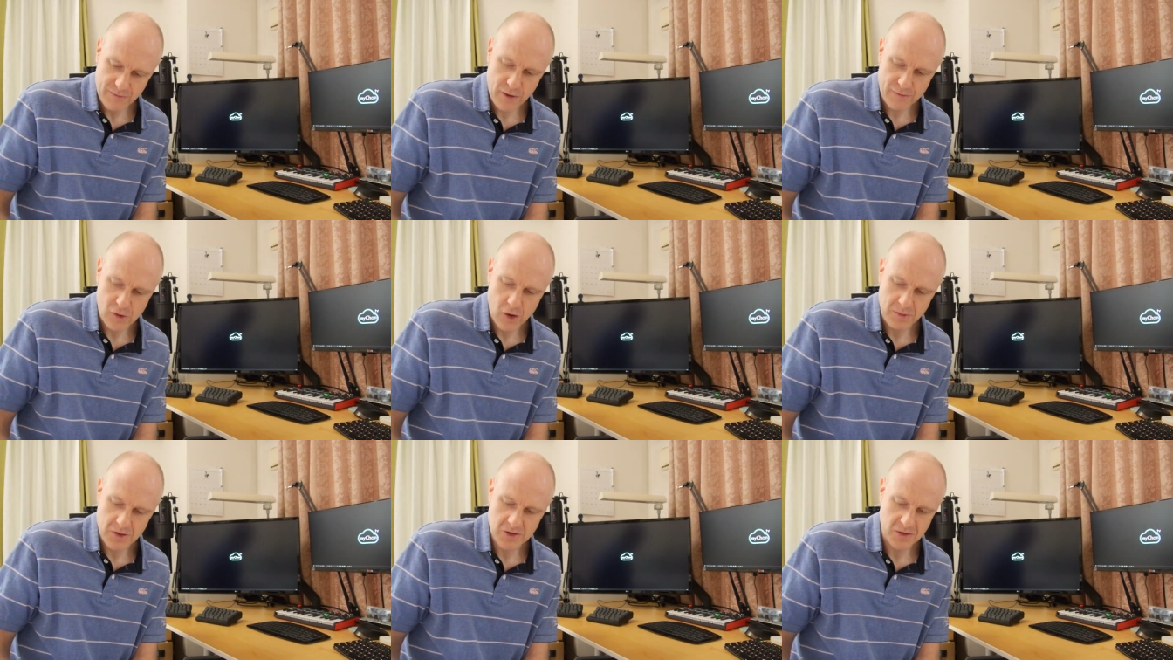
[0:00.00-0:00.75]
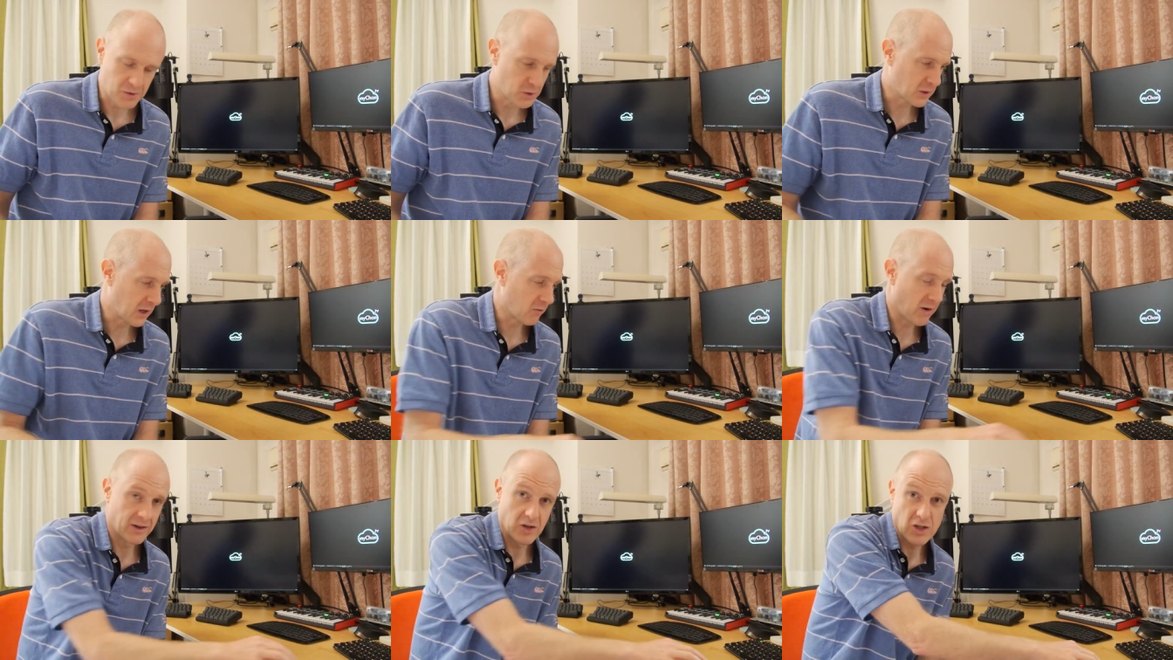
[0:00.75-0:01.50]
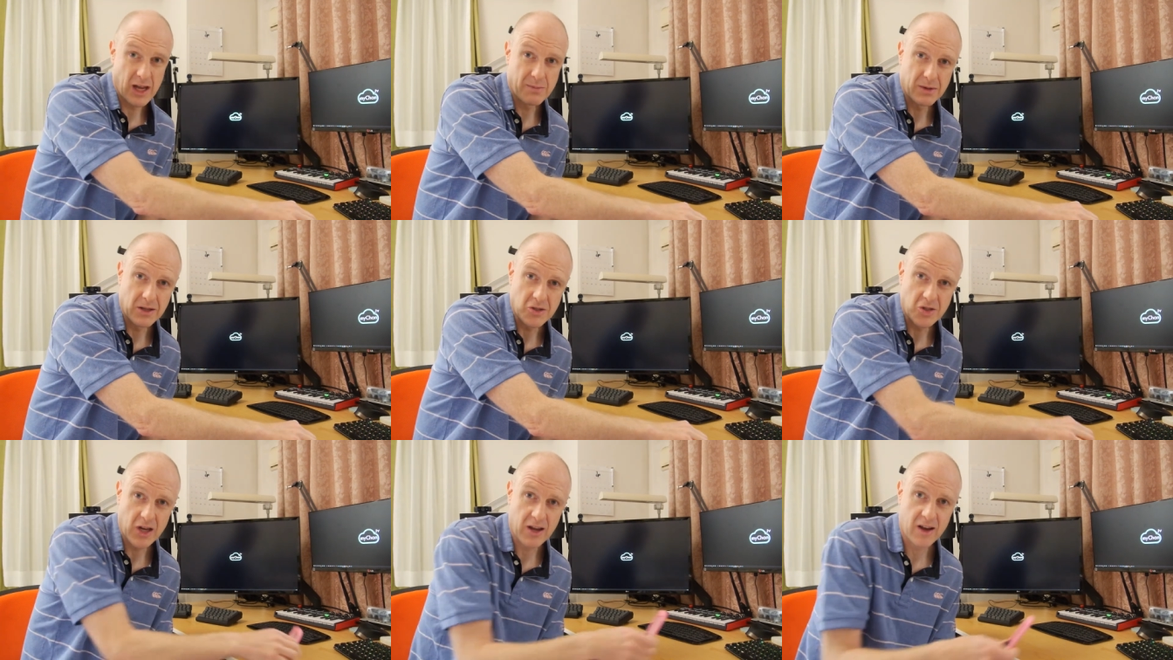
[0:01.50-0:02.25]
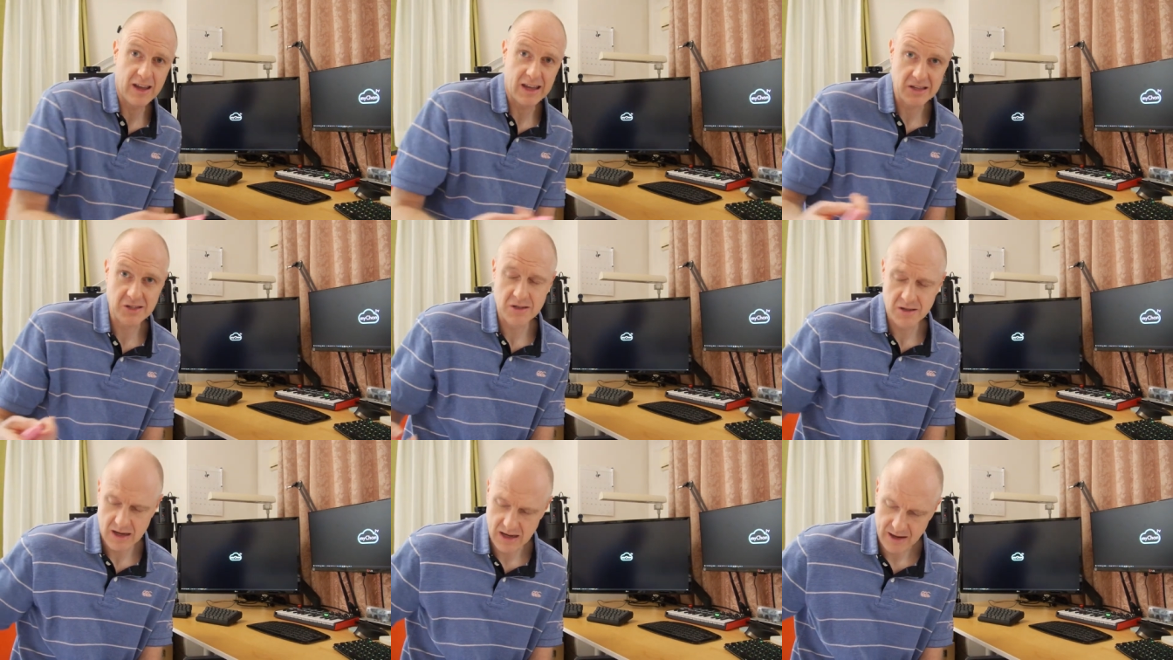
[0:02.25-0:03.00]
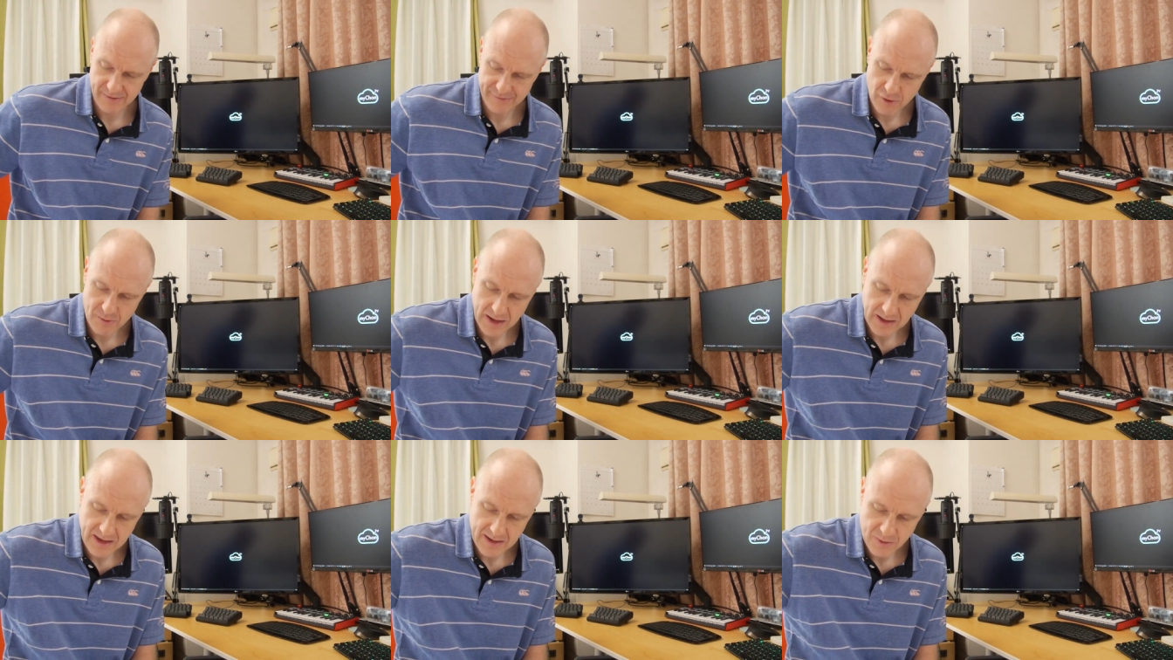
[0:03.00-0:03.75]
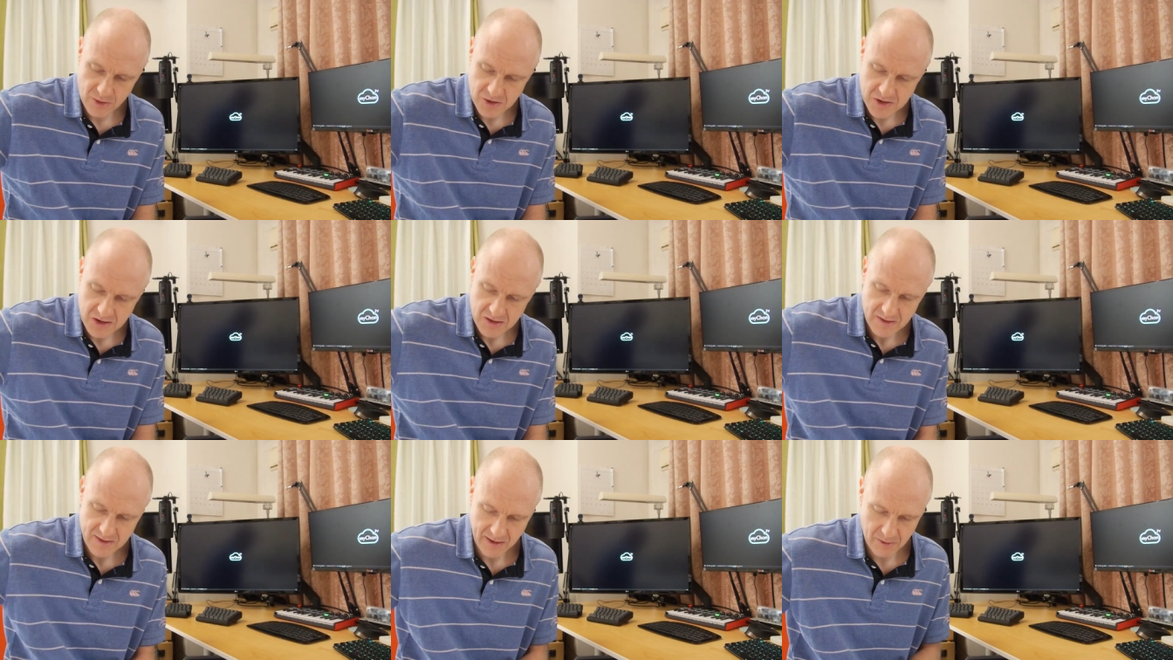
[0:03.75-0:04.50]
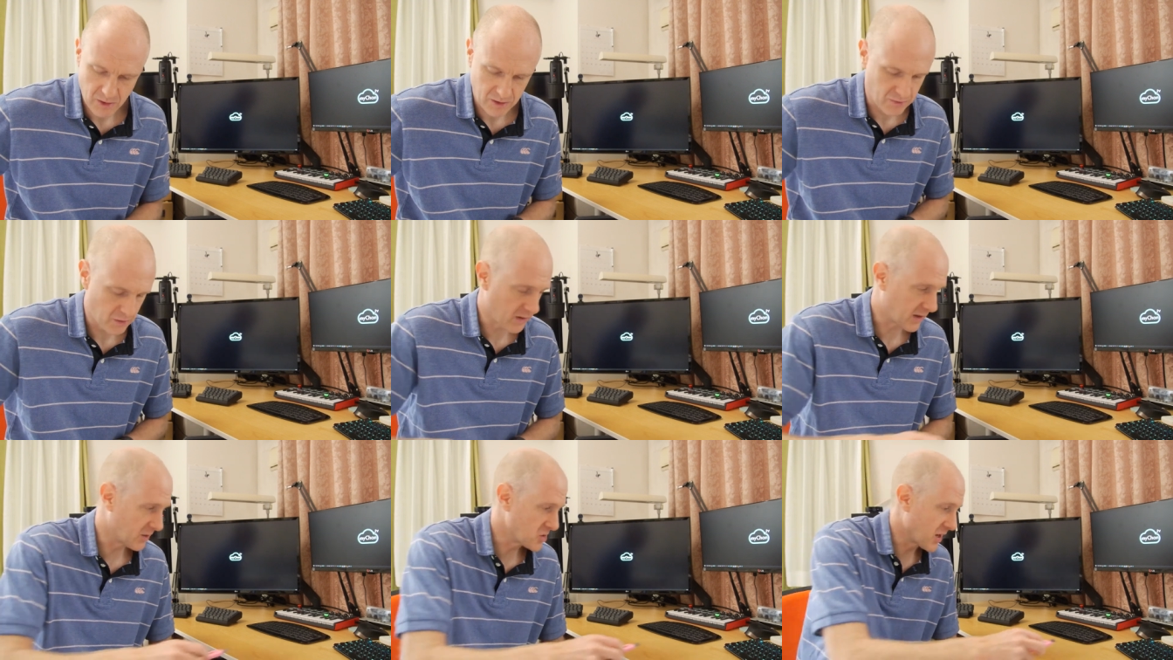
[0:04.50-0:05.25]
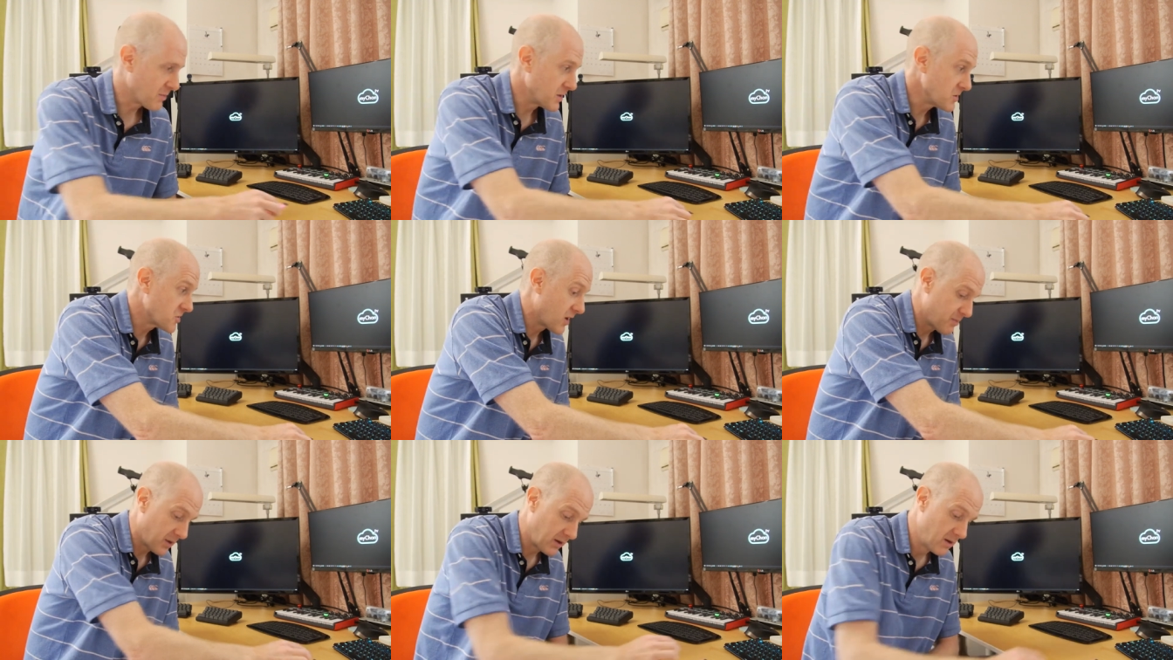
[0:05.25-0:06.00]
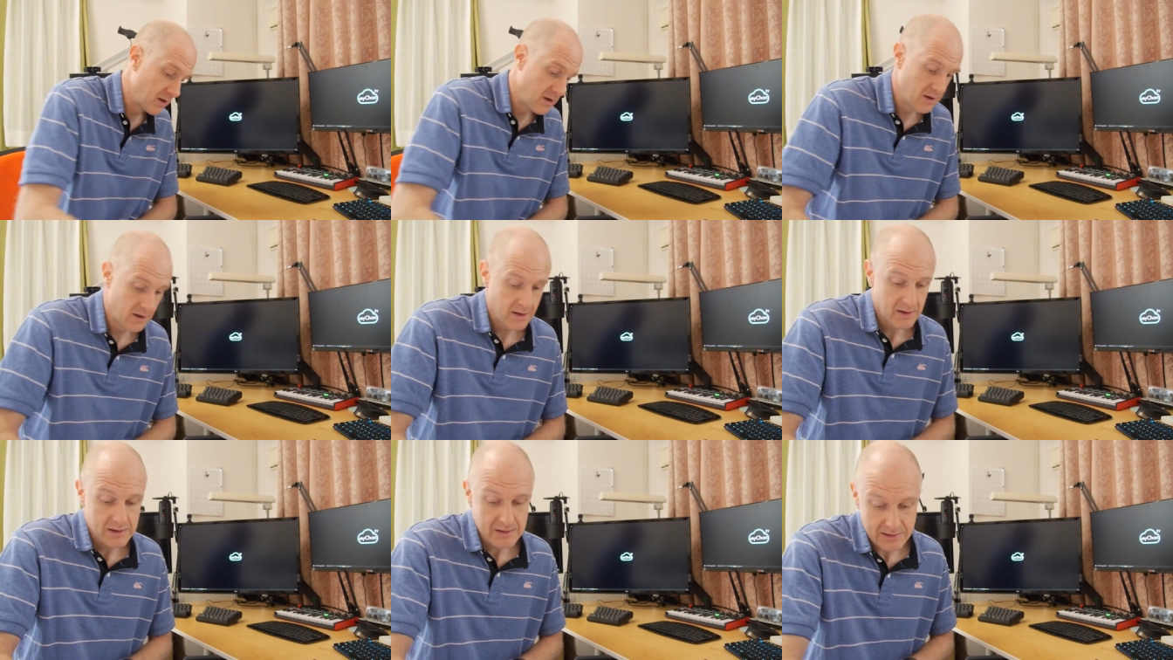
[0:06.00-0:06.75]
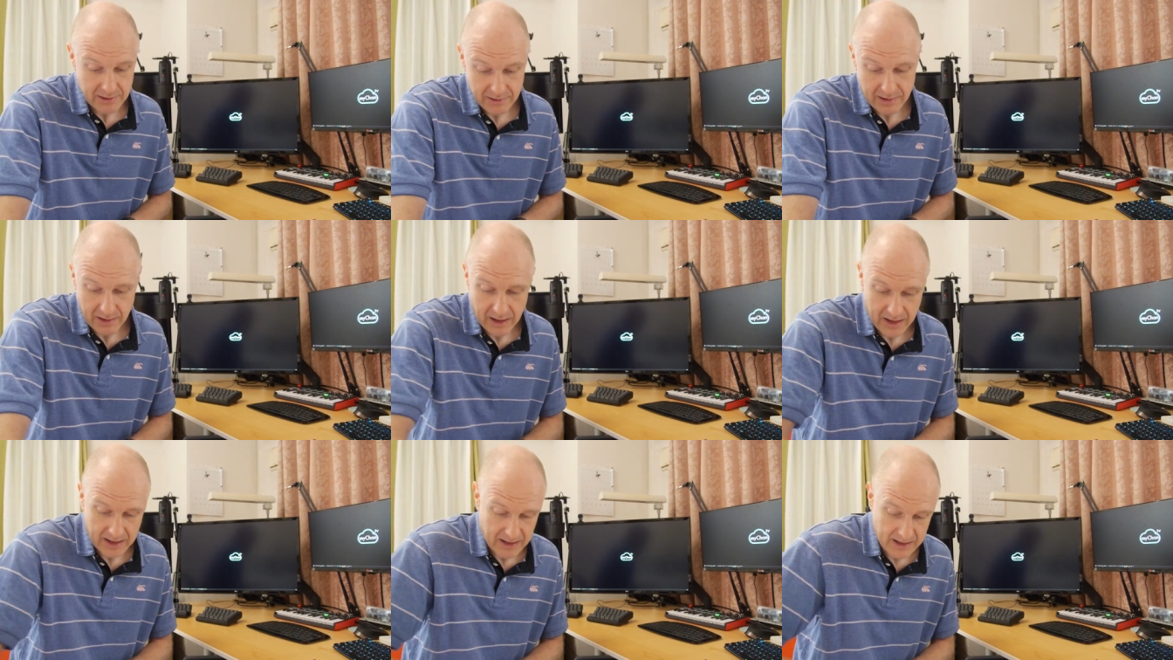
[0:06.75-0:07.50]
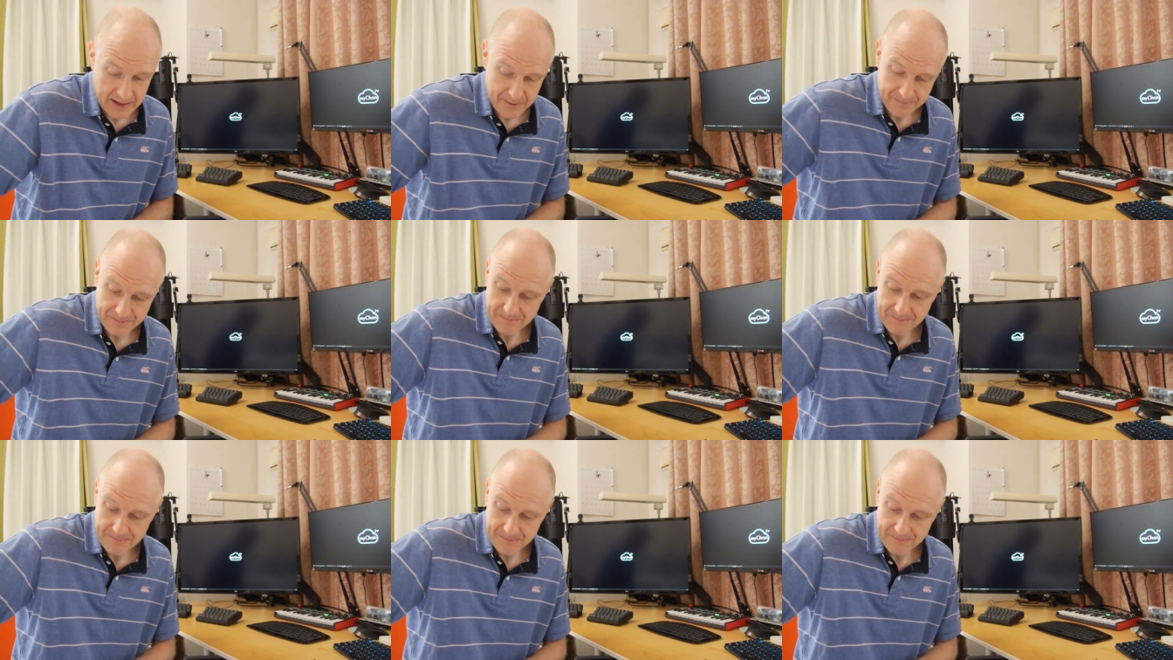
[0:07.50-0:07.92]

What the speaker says: Very few options if you're looking around in Japanese JIS format keyboards that work for regular Japanese typing. So I